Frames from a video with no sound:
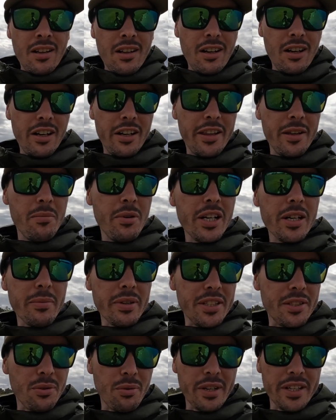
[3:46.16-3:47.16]
that might have
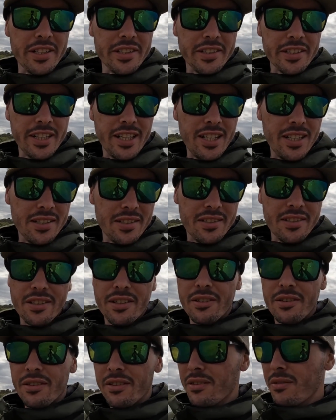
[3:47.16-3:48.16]
been 20th cast,
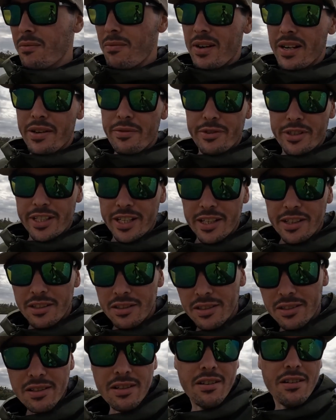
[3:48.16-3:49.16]
so 1 over 10, guys.